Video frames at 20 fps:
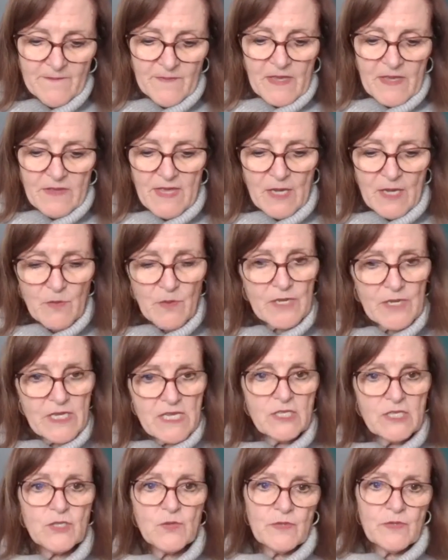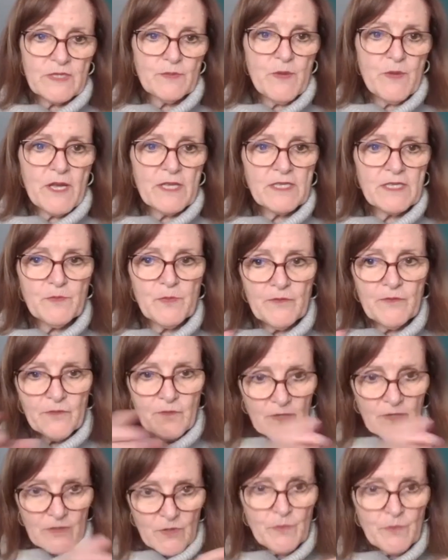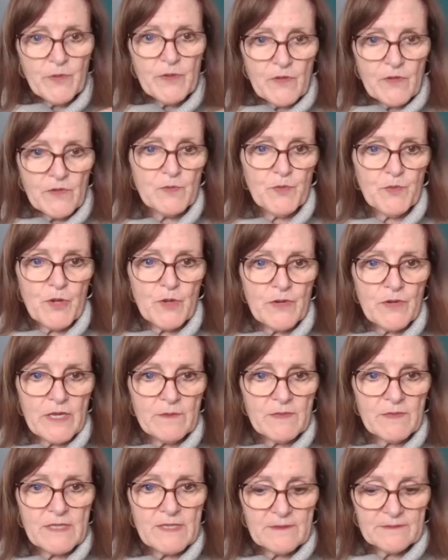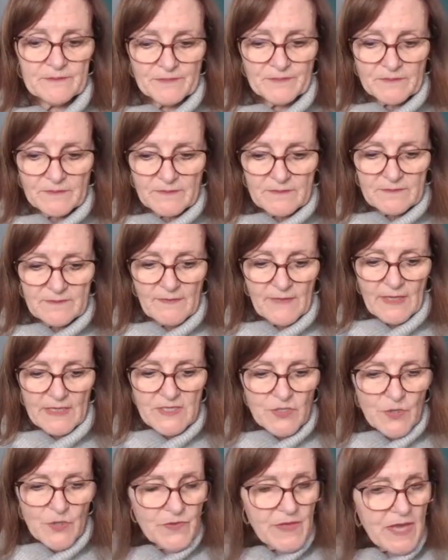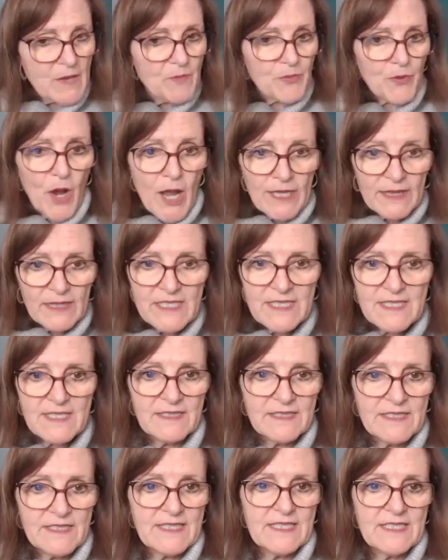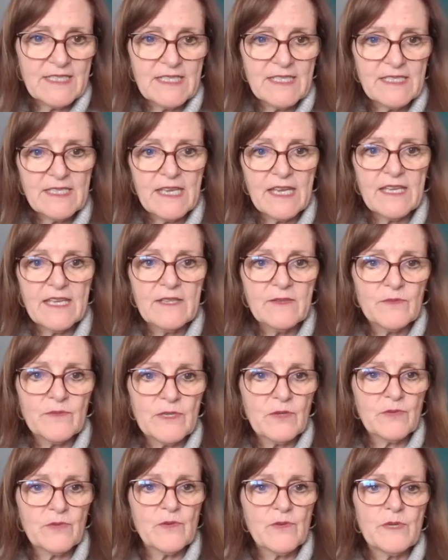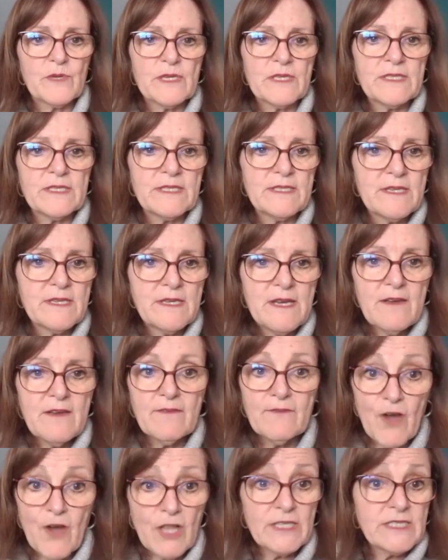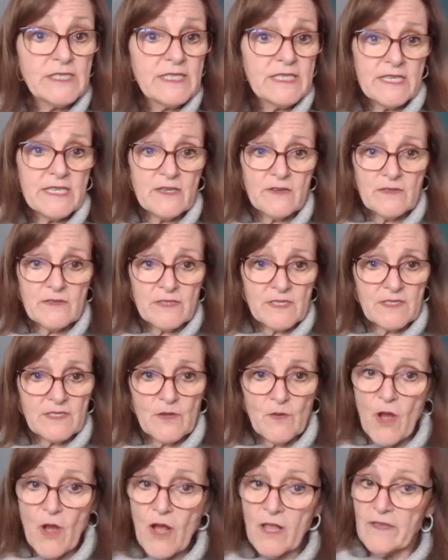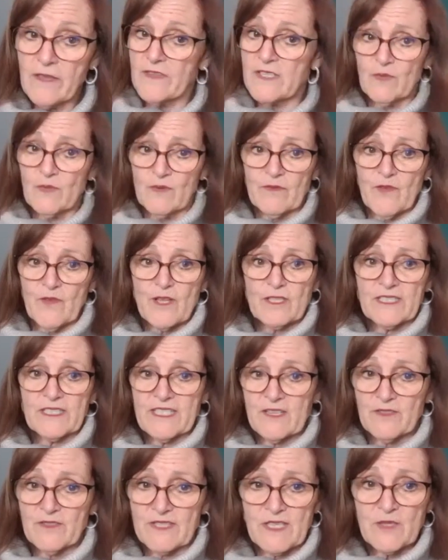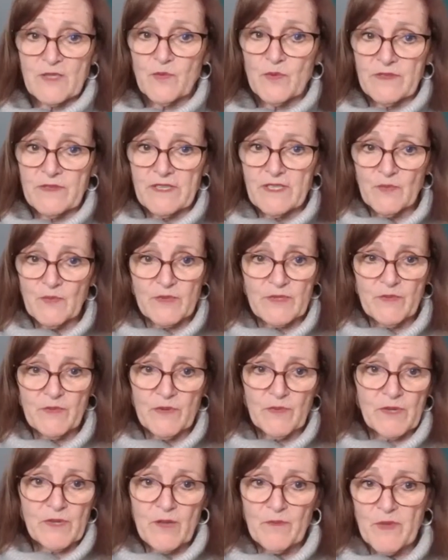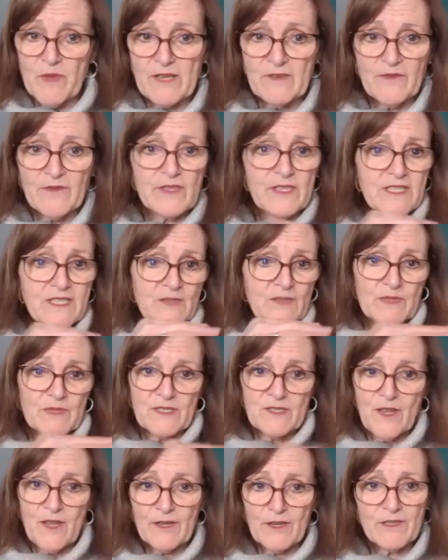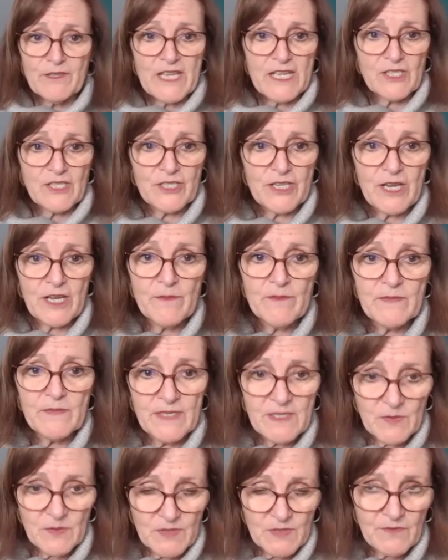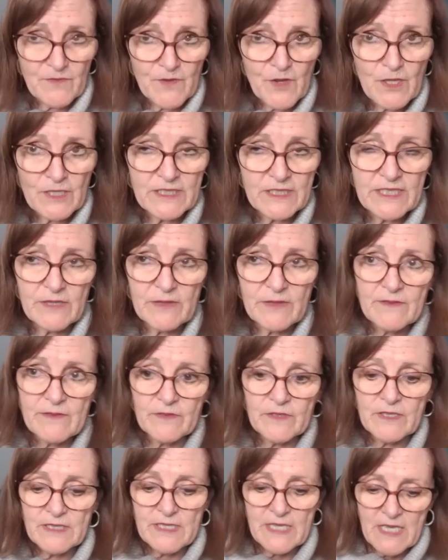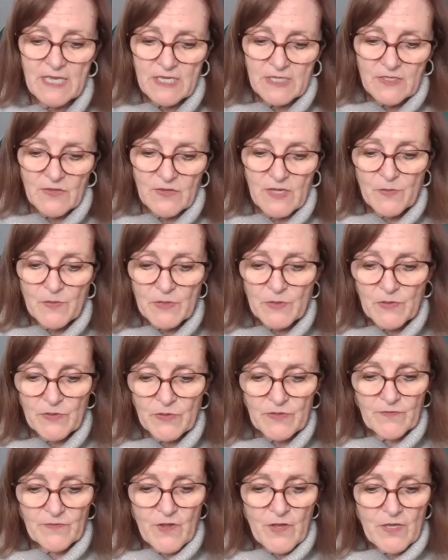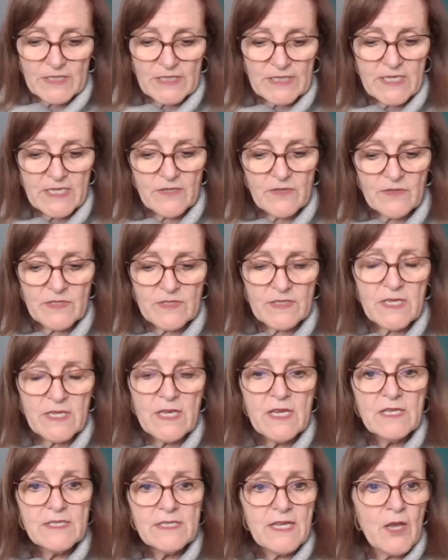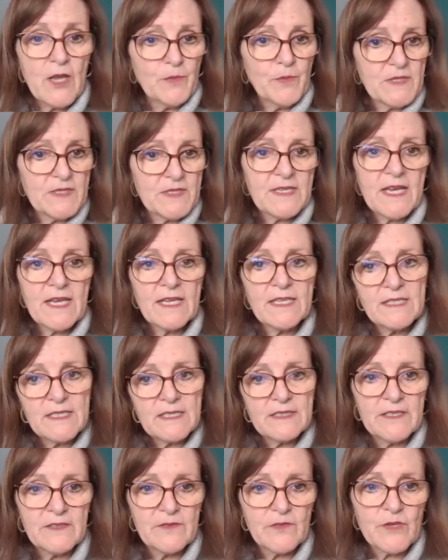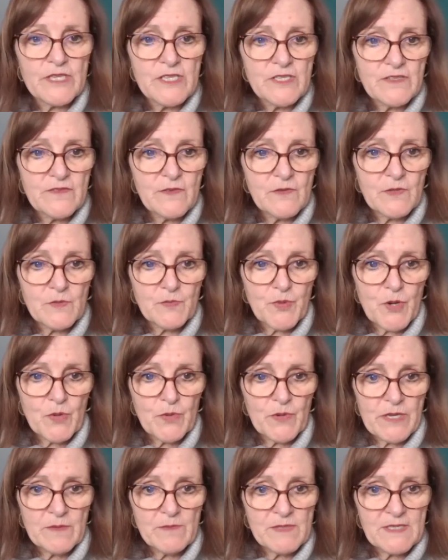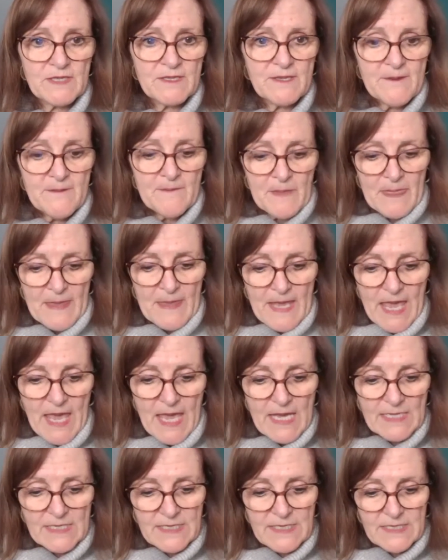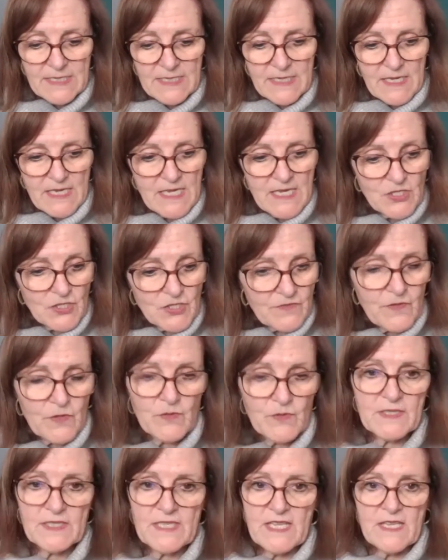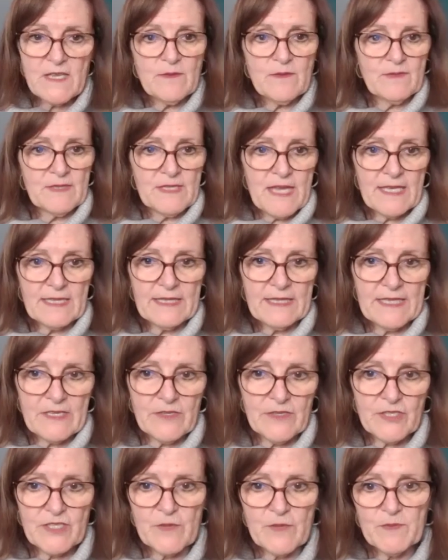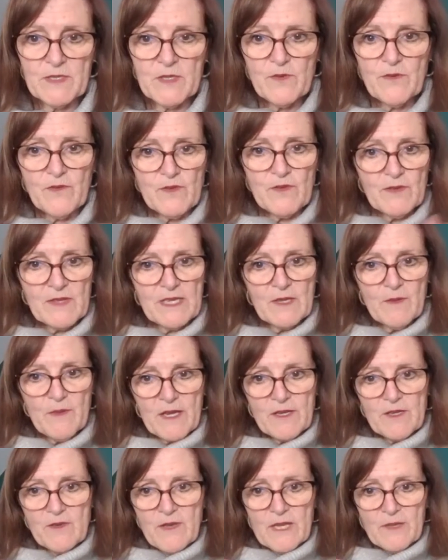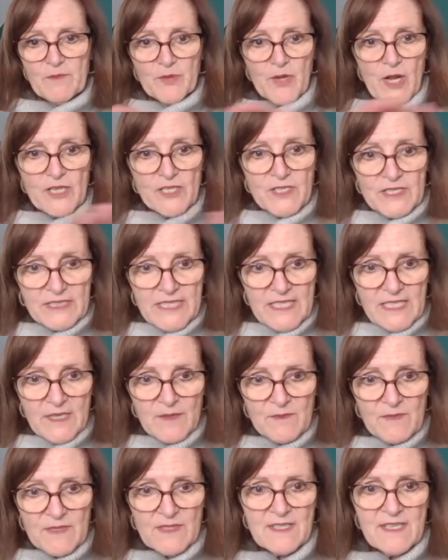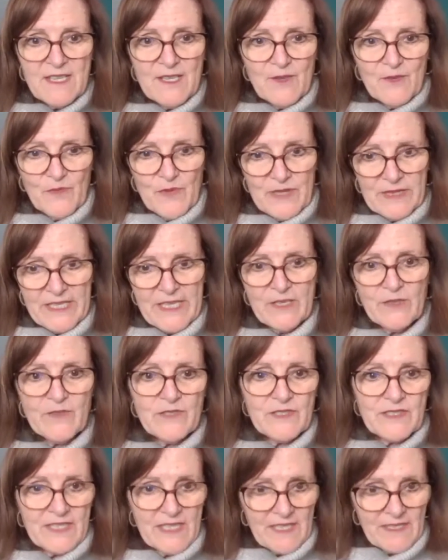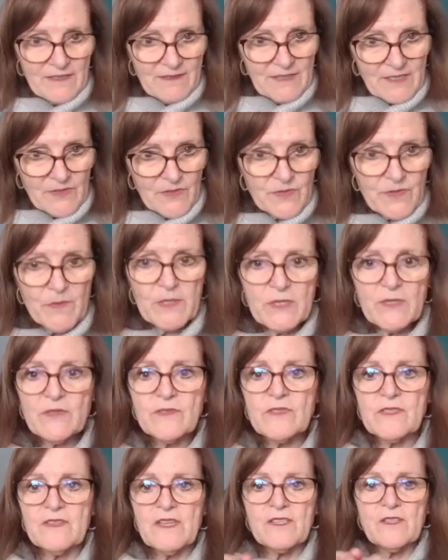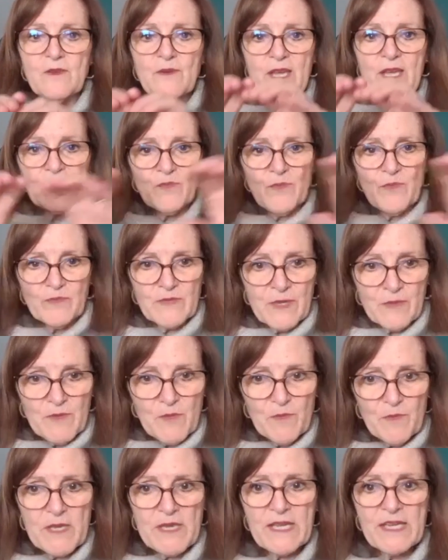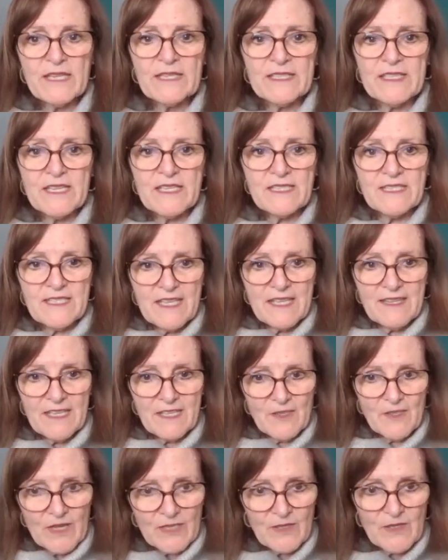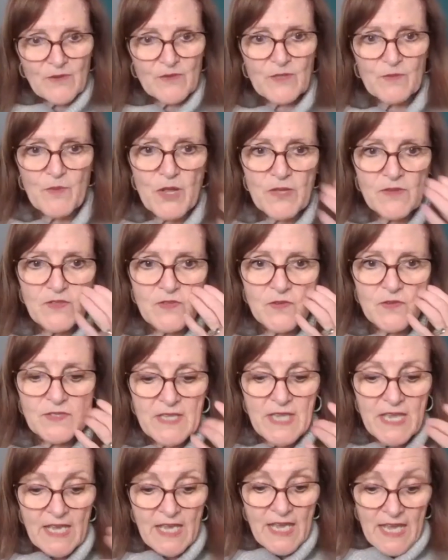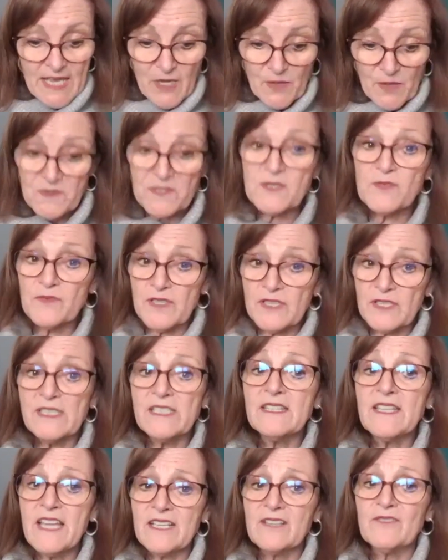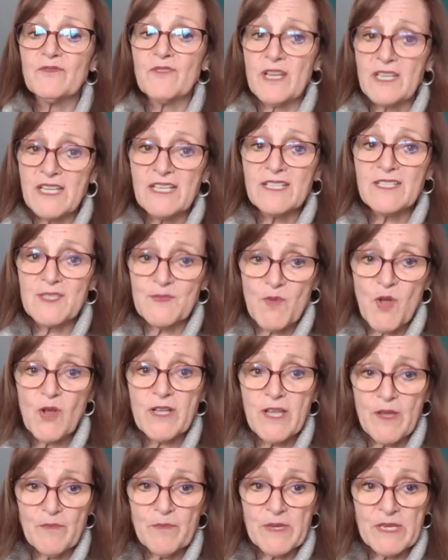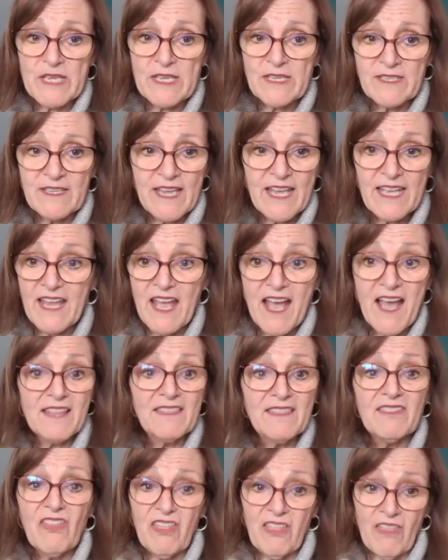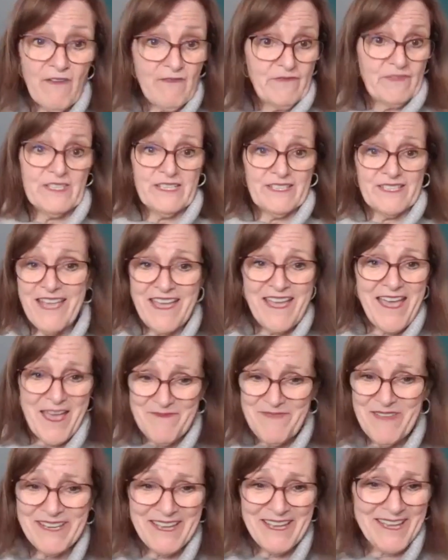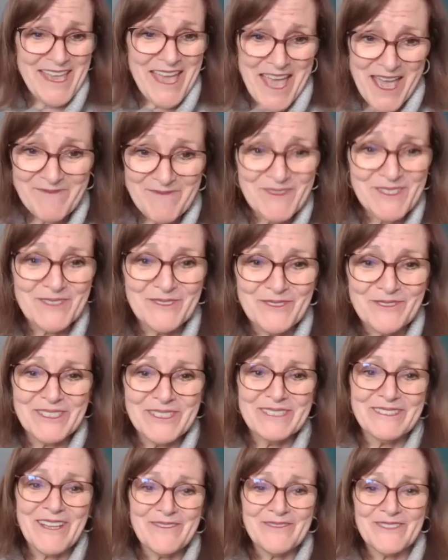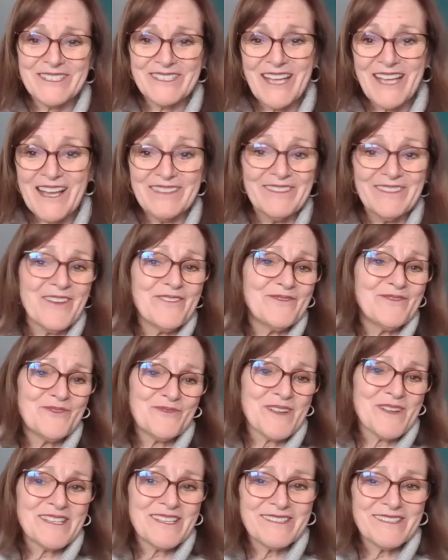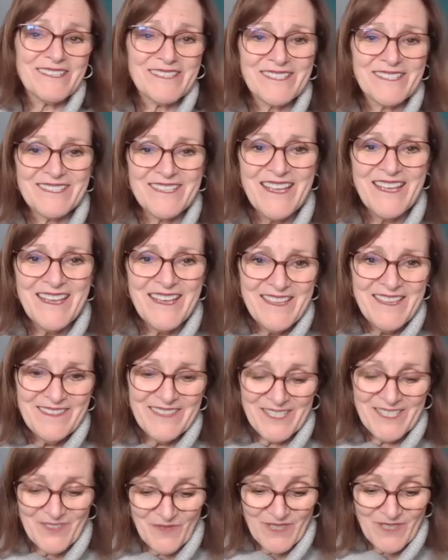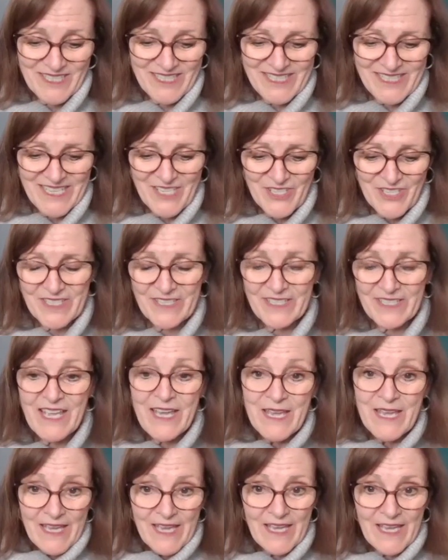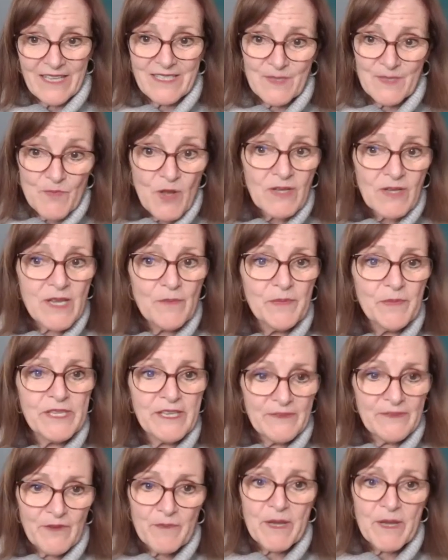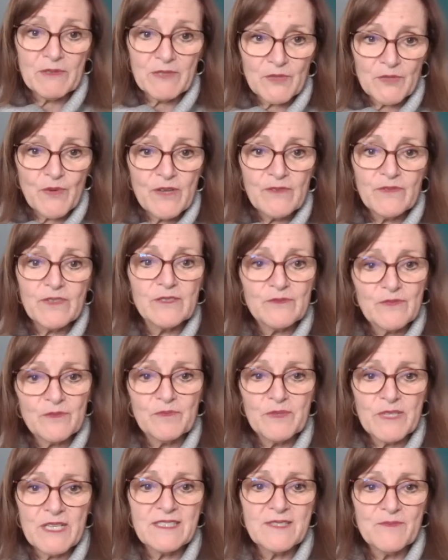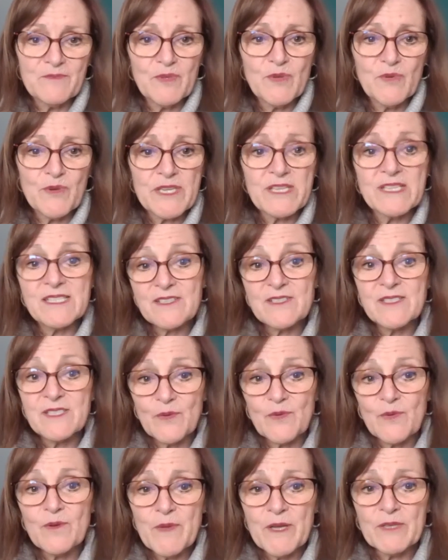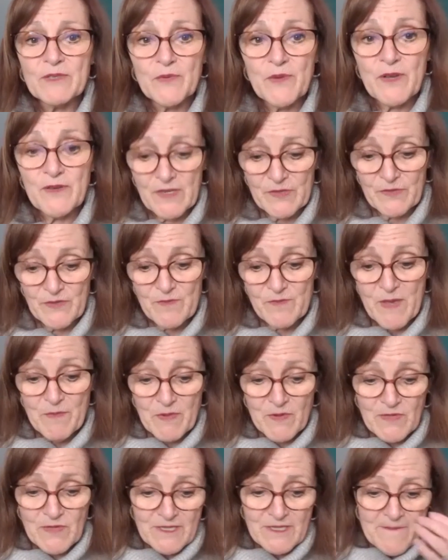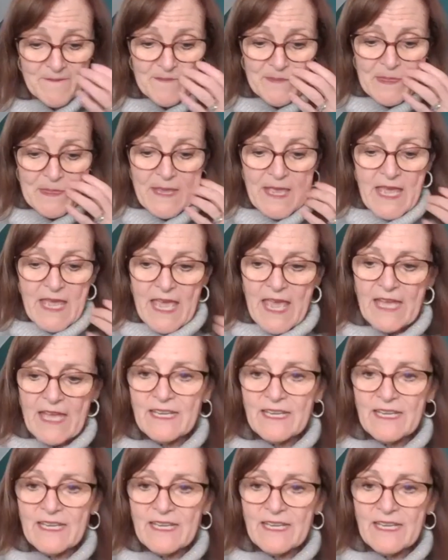they were each responsible for a group of those programs. So they broadly solicited and recruited volunteers. So all of us were volunteers. We were not paid for this. It was not our day job. This was a volunteer effort. So they recruited volunteers to help design and deliver each of those programs. And each of those teams had leadership. So if you think about it, you had project teams with leaders and contributors, then you had WPN leads, and then you had co-sponsors. It was really like running a small company, and I loved it. I mean, I absolutely loved it. I loved running this organization, a small company of about 1,200 plus employees, because there were about 1,200 members. And